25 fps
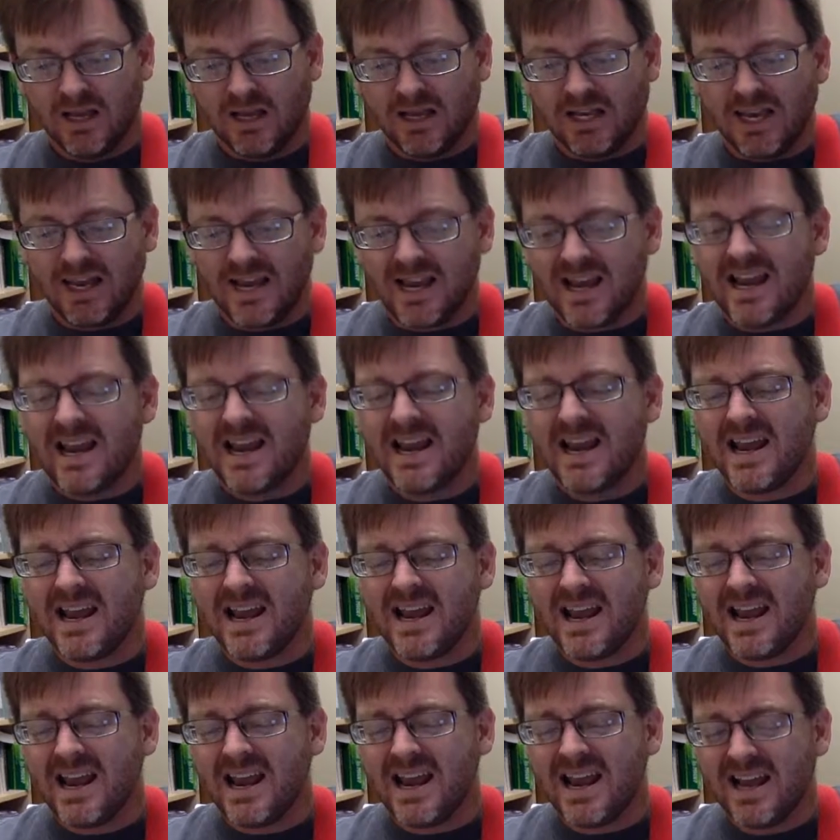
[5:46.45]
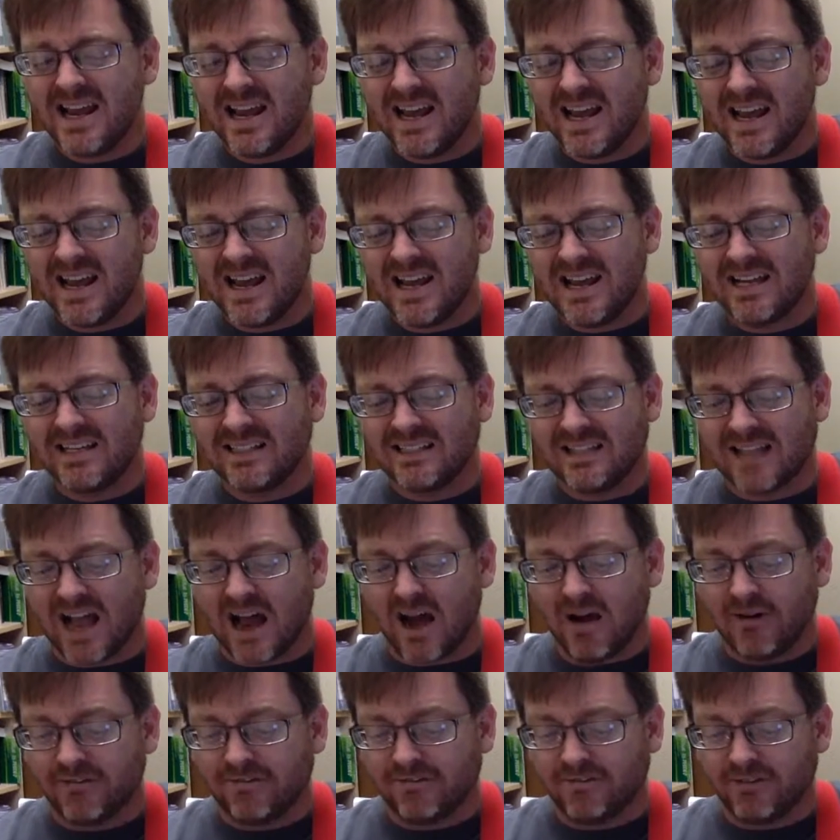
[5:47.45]
He is.
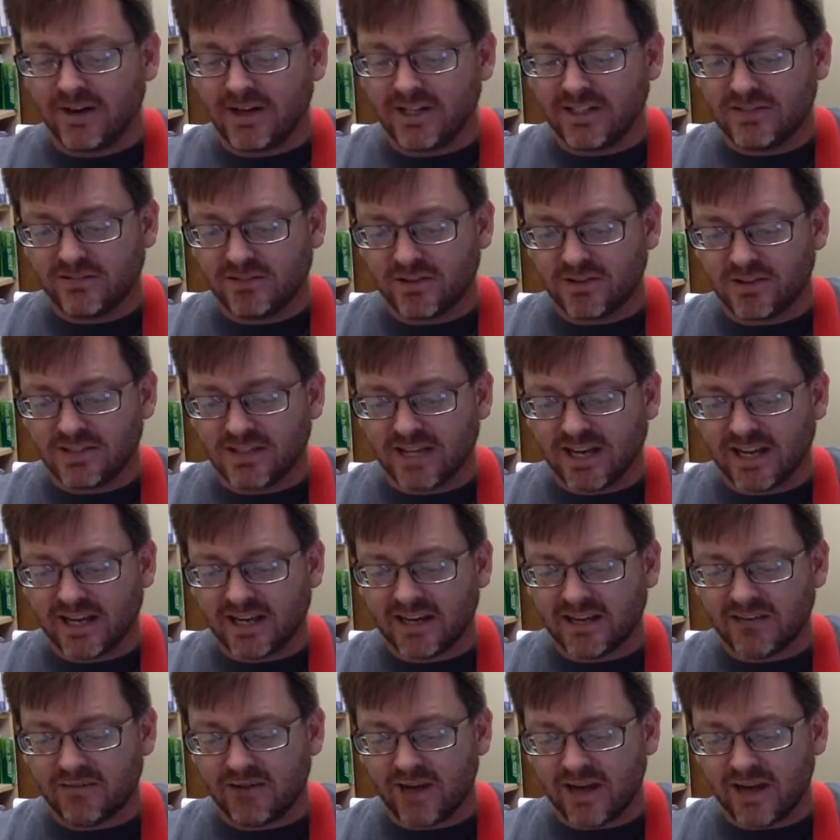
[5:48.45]
Now, freeze for a second.